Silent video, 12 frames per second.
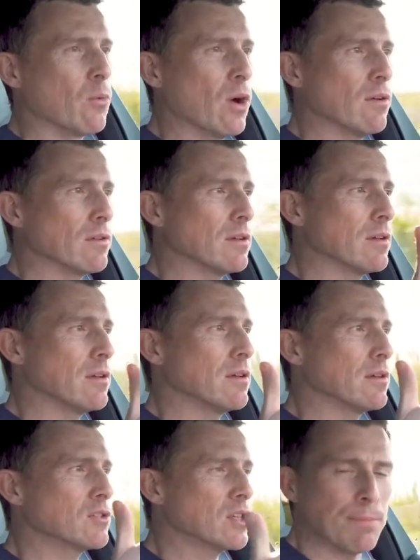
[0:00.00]
Well,
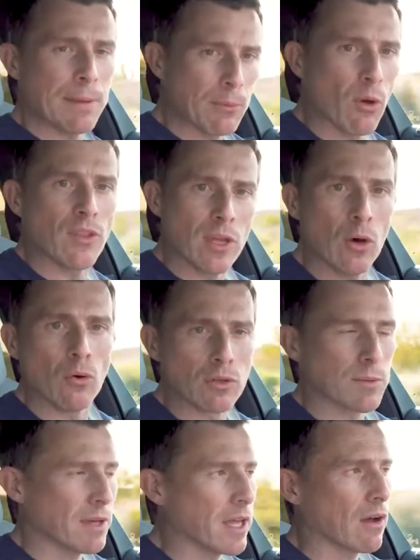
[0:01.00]
some people want the
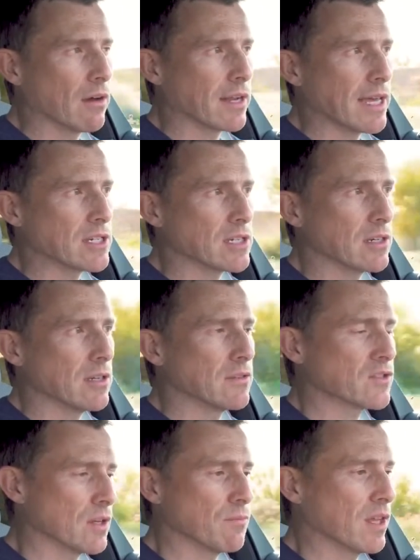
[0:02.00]
ultimate incarnation
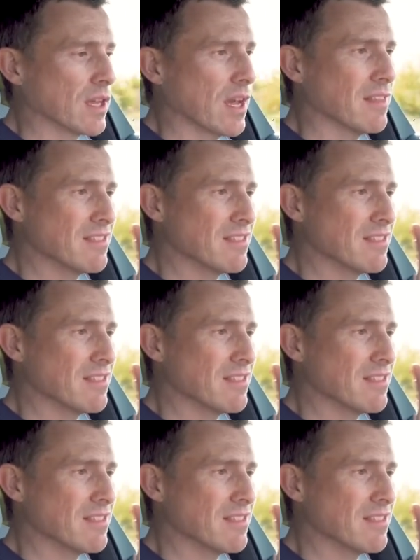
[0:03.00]
of something,